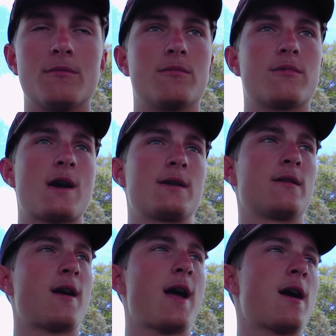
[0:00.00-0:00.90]
right
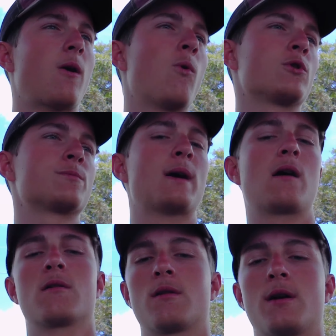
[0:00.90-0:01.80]
there at
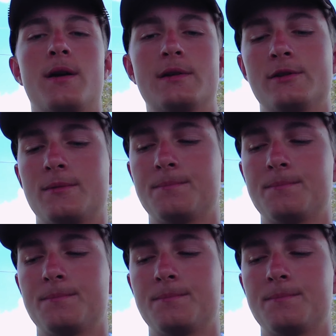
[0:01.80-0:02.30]
horsepower range.